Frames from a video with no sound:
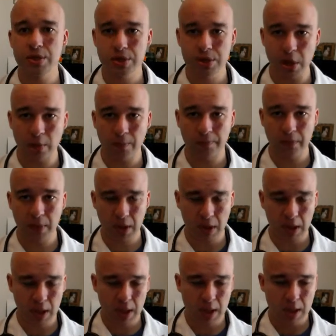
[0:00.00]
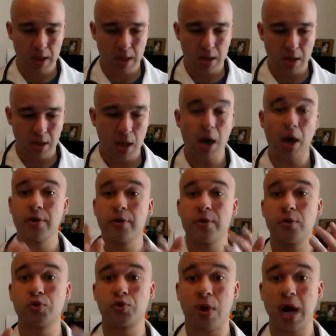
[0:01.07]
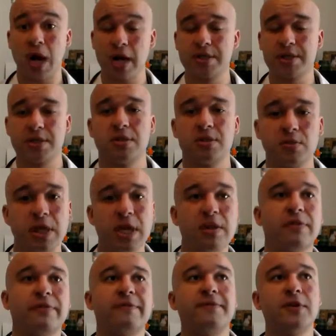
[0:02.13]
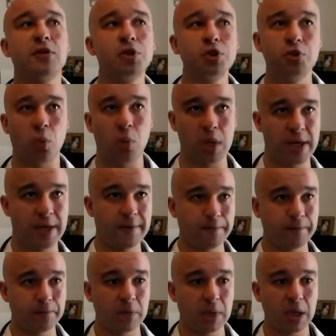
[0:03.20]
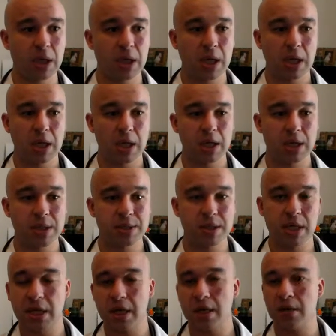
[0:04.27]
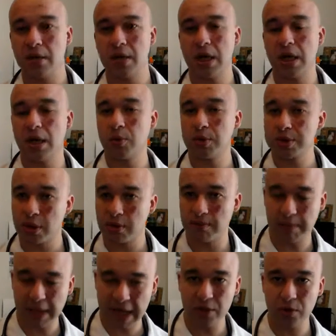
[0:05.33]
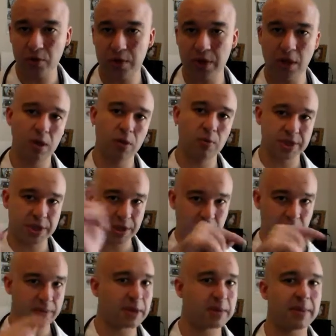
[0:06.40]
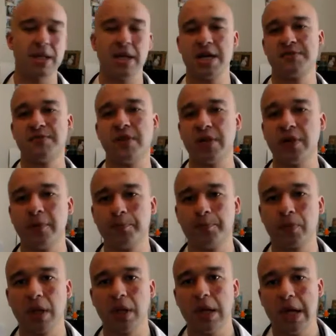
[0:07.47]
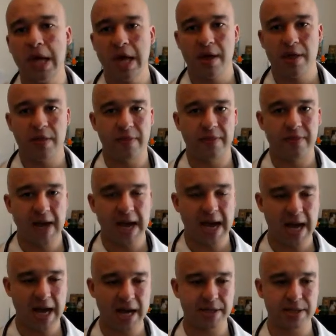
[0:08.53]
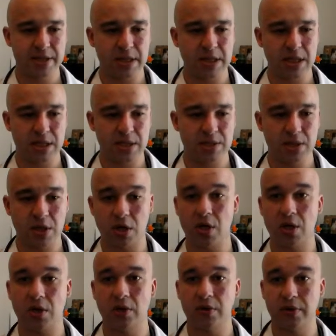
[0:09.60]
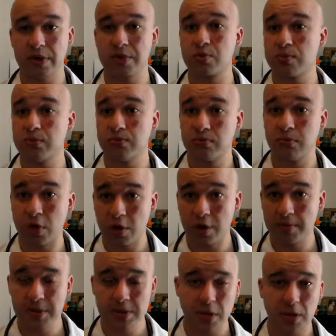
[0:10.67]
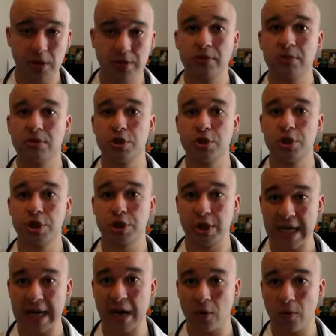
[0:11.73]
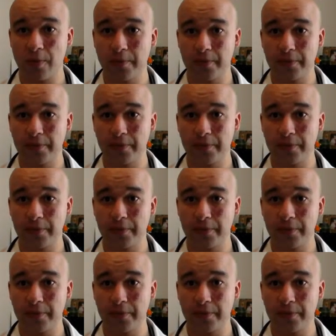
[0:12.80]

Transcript: So, onto those rocks. Okay, the first one is in uh, what's called Baihu Tong, which I talked about in my last video. That is called, this herb is called Shigao,